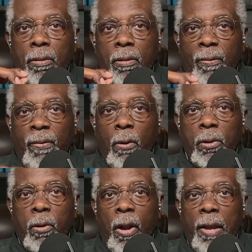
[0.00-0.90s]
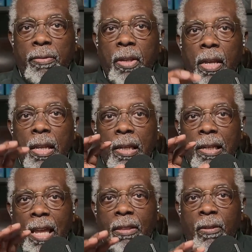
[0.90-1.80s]
the photographs.
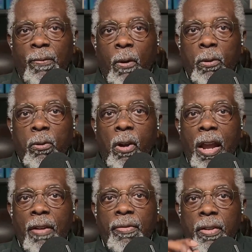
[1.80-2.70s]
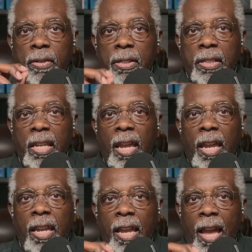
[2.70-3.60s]
Let the photographs
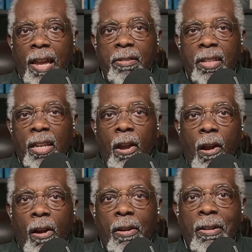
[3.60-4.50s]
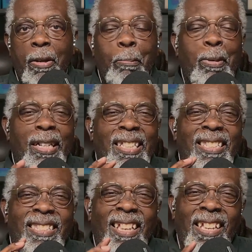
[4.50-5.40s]
stay as they are. But
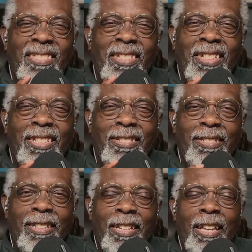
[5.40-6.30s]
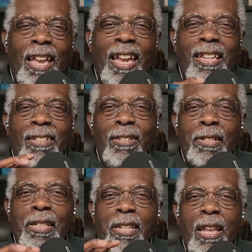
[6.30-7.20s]
it
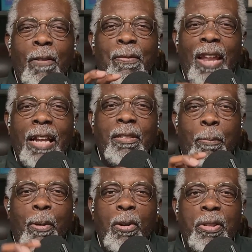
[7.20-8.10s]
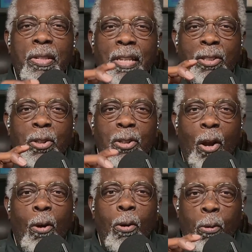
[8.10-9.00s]
looks enough like the person that you
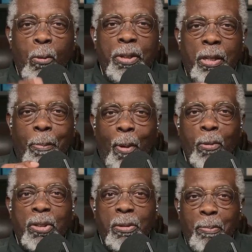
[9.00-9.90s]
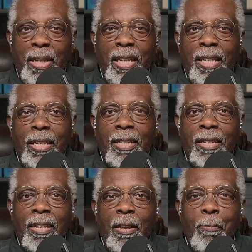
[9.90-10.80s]
know who it's supposed to be,
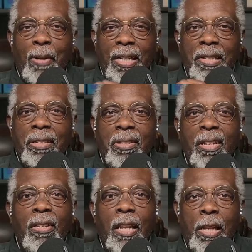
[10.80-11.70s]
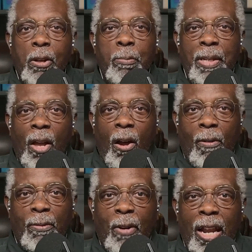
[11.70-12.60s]
but it's still a little bit
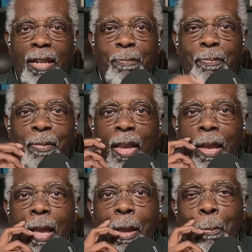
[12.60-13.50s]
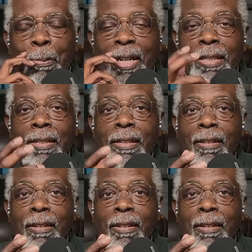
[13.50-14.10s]
off, right? But